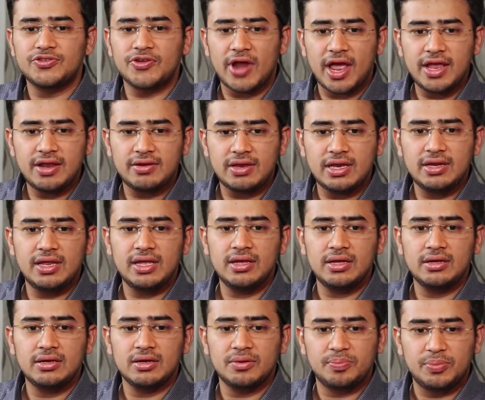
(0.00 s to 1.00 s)
try
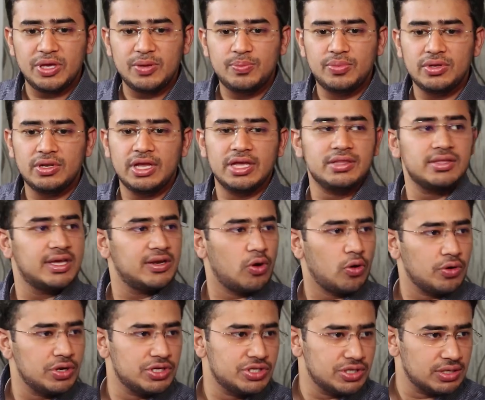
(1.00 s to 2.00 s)
reading people in their
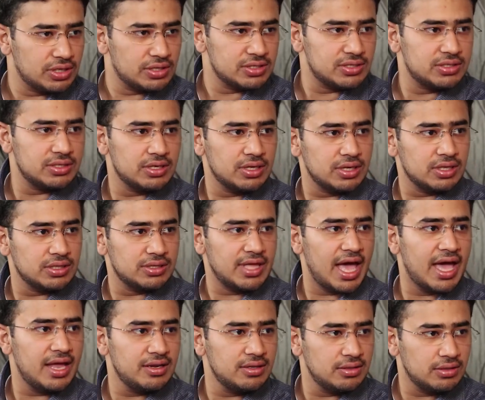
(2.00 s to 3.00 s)
originals
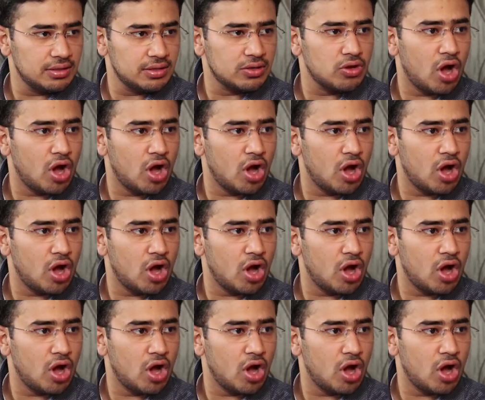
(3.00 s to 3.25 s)
than